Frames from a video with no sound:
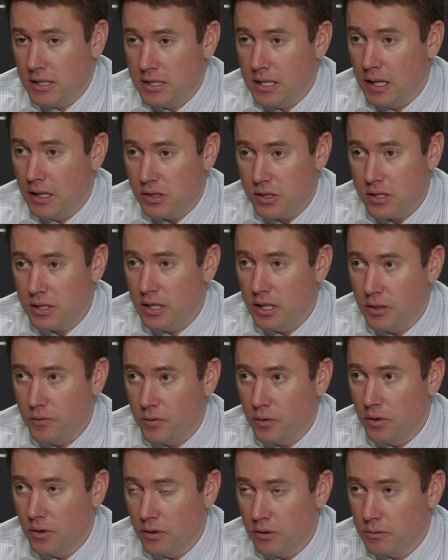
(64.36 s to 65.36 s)
to Tennessee
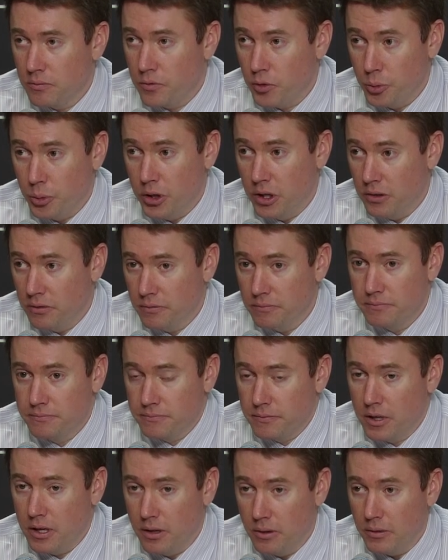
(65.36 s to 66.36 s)
for being,
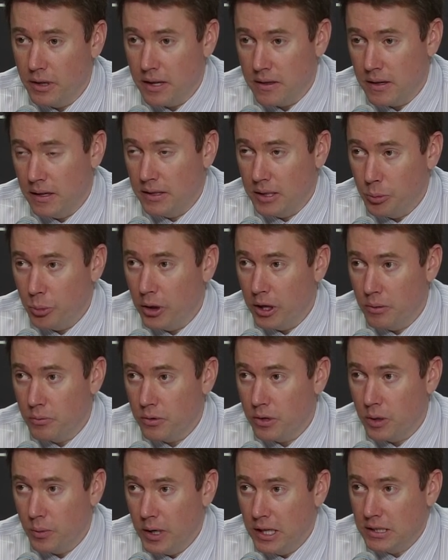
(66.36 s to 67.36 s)
you know, I thought they played
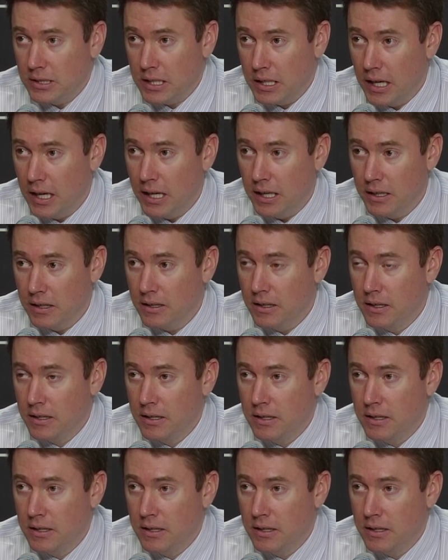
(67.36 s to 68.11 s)
pretty well today, and